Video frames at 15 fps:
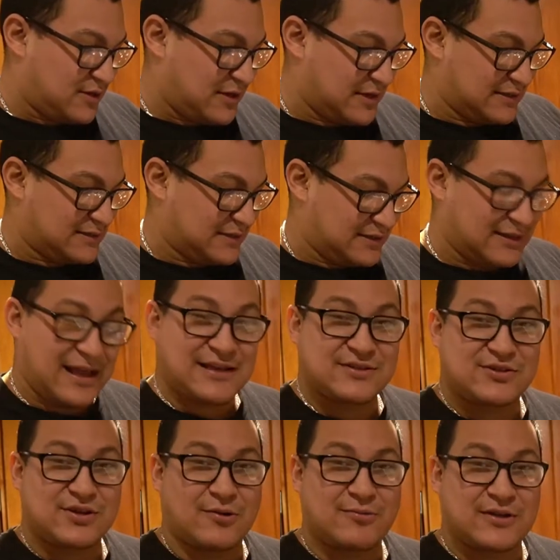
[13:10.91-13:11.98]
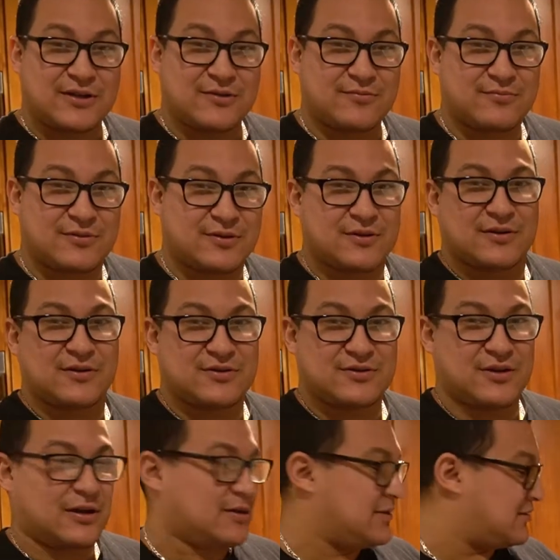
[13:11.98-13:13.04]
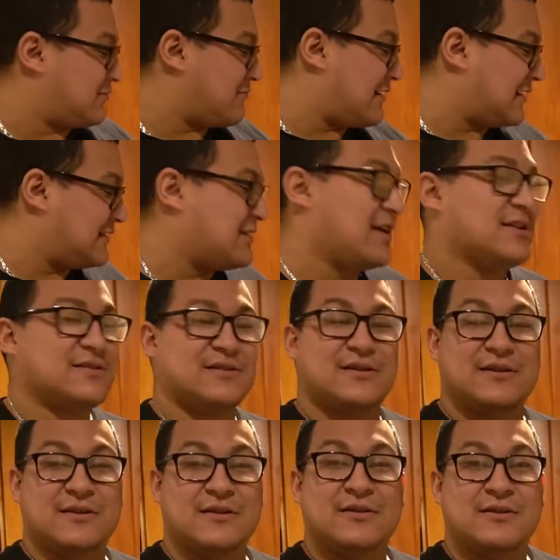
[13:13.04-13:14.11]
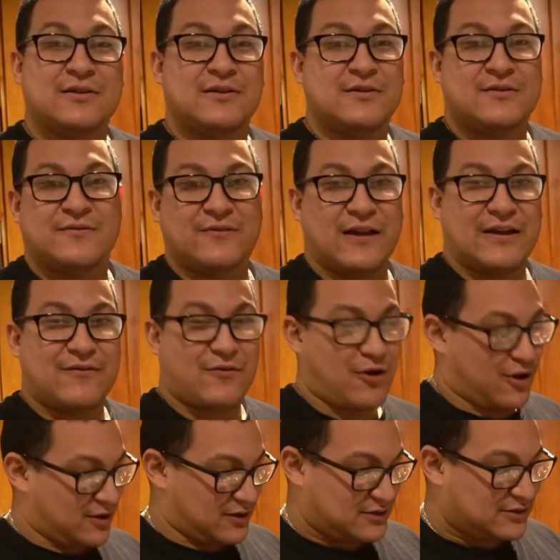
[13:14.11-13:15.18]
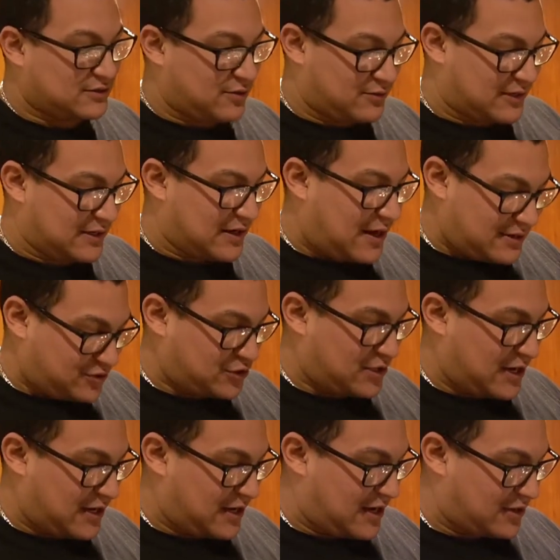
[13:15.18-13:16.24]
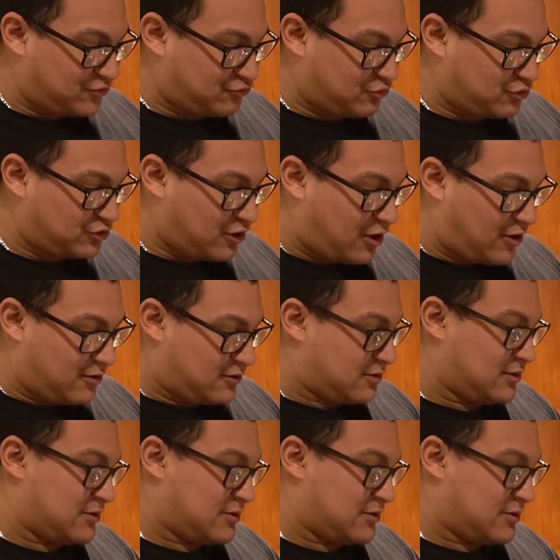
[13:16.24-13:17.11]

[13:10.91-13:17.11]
It's the less sodium, so there's already tons of flavor on this. Don't need any extra salt.